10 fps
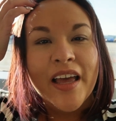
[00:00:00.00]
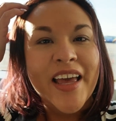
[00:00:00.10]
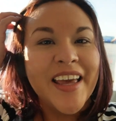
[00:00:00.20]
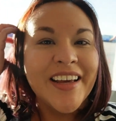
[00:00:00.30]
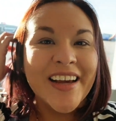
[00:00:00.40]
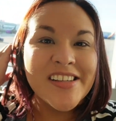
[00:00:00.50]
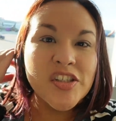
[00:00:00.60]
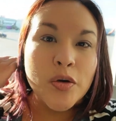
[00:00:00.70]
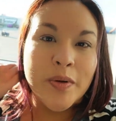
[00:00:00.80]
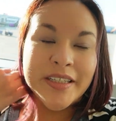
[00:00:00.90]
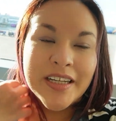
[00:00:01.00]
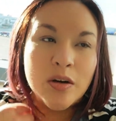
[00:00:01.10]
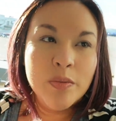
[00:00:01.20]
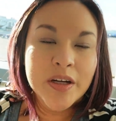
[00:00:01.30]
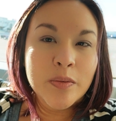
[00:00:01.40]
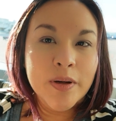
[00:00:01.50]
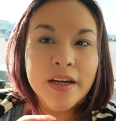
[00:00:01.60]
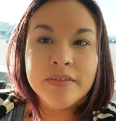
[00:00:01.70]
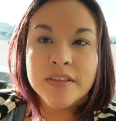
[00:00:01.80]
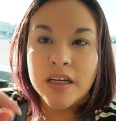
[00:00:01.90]
Hey guys, so right now we
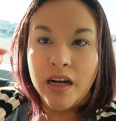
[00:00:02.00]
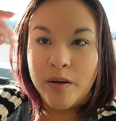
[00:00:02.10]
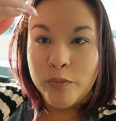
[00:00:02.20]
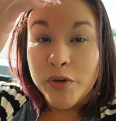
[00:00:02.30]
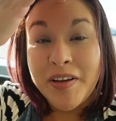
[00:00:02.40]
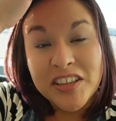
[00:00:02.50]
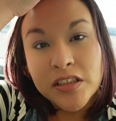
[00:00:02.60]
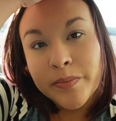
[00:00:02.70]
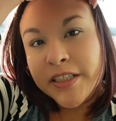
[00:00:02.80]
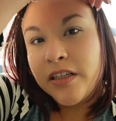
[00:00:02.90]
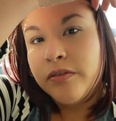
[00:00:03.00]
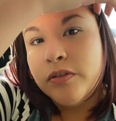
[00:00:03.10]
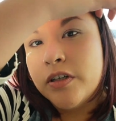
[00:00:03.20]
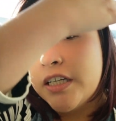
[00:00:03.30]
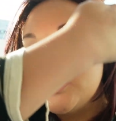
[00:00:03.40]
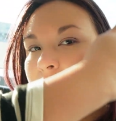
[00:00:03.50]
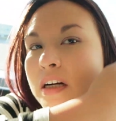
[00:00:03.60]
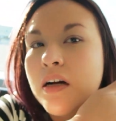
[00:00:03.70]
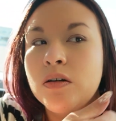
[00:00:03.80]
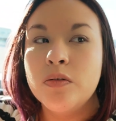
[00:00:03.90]
arrived, we've actually been here at
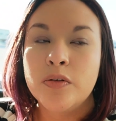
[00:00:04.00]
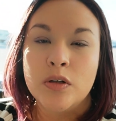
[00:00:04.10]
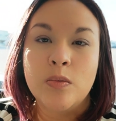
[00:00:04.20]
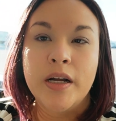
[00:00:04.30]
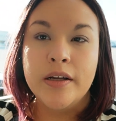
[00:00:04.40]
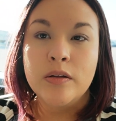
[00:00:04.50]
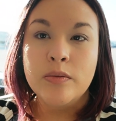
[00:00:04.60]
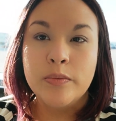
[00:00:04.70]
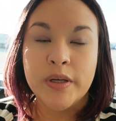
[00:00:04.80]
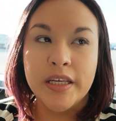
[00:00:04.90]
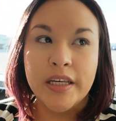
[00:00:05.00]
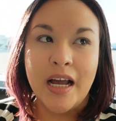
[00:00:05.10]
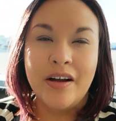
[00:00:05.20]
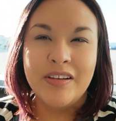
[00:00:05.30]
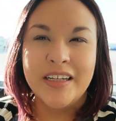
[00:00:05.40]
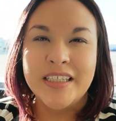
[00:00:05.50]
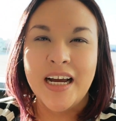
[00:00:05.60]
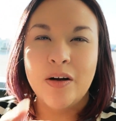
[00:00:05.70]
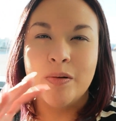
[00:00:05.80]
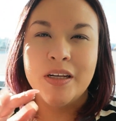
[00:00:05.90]
Chicago for a while. We have like an
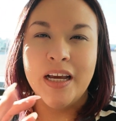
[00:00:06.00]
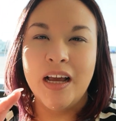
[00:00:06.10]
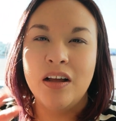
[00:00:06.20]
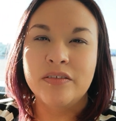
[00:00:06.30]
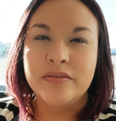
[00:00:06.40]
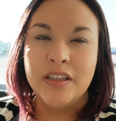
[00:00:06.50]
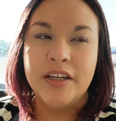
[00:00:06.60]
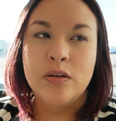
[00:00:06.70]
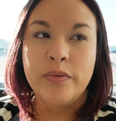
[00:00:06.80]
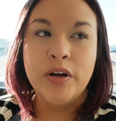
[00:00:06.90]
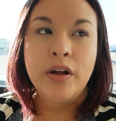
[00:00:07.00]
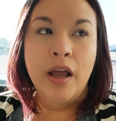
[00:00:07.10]
hour-and-a-half layover.